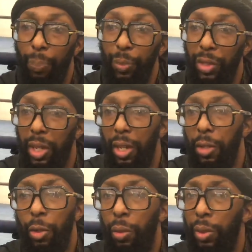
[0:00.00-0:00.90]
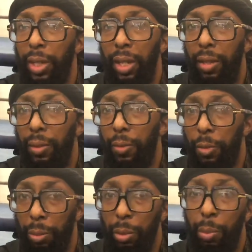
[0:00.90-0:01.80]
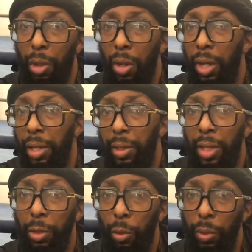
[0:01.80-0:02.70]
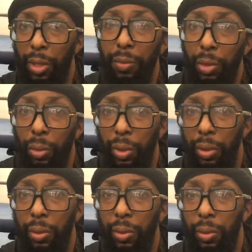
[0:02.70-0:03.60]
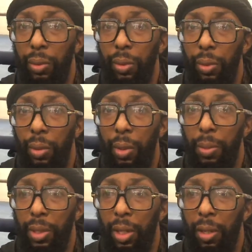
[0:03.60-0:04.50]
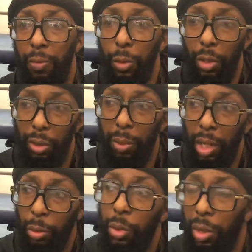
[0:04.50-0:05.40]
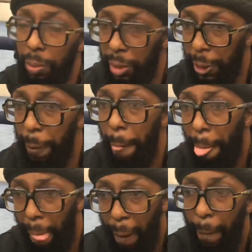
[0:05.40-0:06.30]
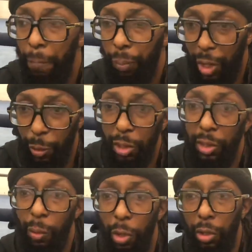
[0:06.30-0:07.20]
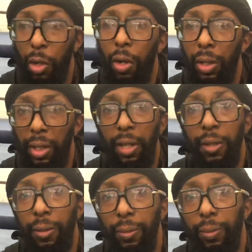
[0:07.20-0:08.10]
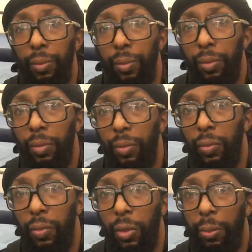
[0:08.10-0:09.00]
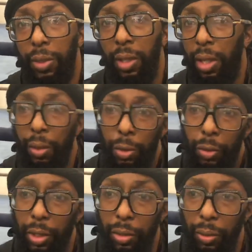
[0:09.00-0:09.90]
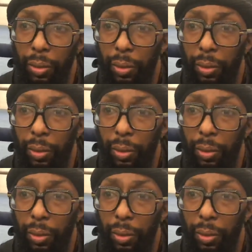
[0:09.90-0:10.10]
is that you don't get from the bar anything that you don't give to it. You know what I'm saying? If you see somebody do something, that's because they worked hard to get it. You know what I'm saying? Ain't no trick to it.